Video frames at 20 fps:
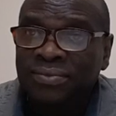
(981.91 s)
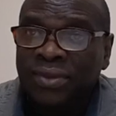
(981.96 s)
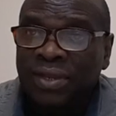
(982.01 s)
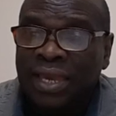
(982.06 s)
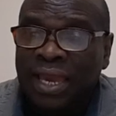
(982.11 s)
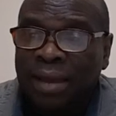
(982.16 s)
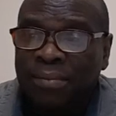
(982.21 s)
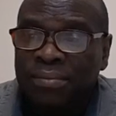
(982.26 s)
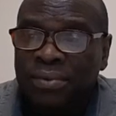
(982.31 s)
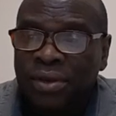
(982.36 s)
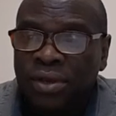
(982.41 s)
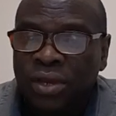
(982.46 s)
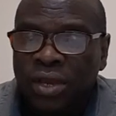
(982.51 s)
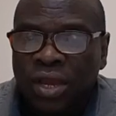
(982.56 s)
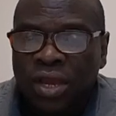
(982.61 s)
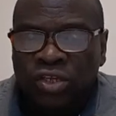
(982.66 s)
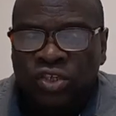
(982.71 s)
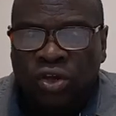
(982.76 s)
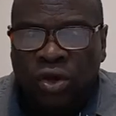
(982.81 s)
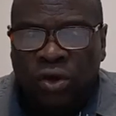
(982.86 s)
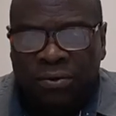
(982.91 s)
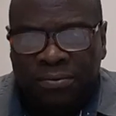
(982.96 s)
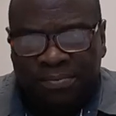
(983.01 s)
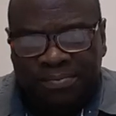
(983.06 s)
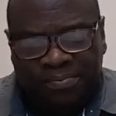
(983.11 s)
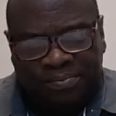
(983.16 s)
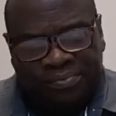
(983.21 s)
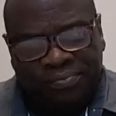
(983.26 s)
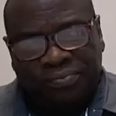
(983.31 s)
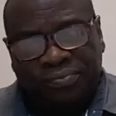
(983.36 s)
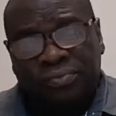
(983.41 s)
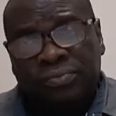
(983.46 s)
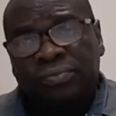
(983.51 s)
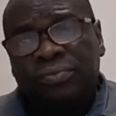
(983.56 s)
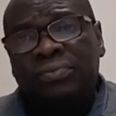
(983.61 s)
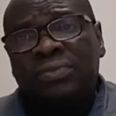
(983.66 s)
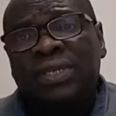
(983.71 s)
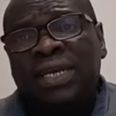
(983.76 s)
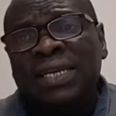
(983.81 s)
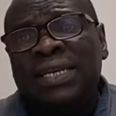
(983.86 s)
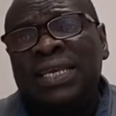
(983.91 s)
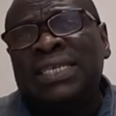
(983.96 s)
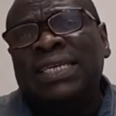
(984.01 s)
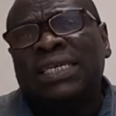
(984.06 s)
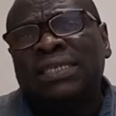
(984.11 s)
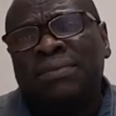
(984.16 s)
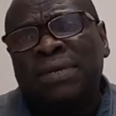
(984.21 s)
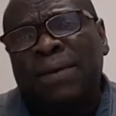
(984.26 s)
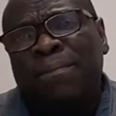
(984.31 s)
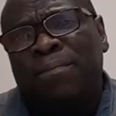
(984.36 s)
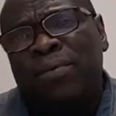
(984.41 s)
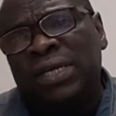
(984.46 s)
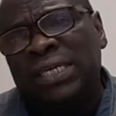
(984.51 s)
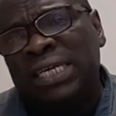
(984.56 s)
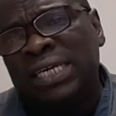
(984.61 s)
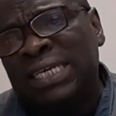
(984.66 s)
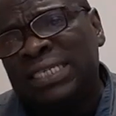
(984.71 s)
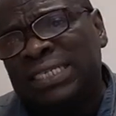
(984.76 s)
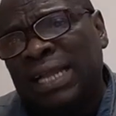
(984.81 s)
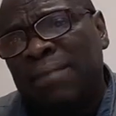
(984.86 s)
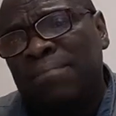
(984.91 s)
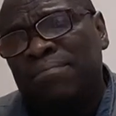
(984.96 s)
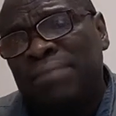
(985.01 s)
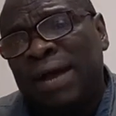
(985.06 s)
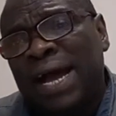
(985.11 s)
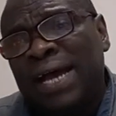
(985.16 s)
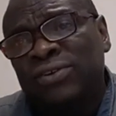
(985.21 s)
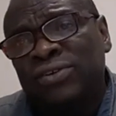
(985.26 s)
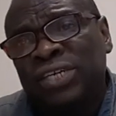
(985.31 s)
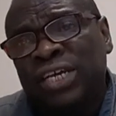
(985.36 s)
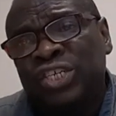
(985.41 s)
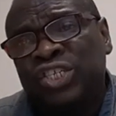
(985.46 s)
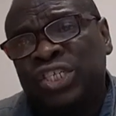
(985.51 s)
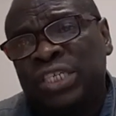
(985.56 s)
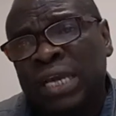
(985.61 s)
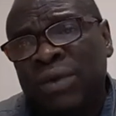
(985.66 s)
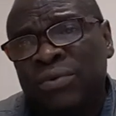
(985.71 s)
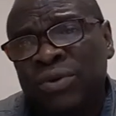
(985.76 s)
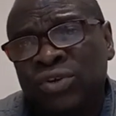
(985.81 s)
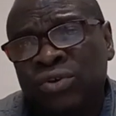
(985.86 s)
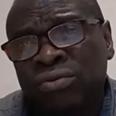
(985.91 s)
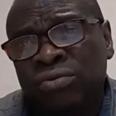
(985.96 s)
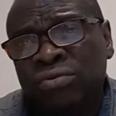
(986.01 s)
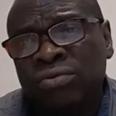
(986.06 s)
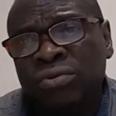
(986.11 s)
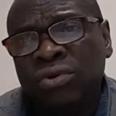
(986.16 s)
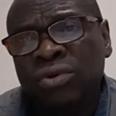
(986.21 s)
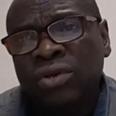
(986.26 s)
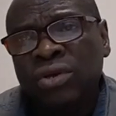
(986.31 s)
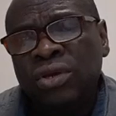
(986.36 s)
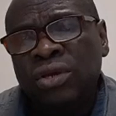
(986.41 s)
Yeah. So these are some of the points I just stopped by to just share with you.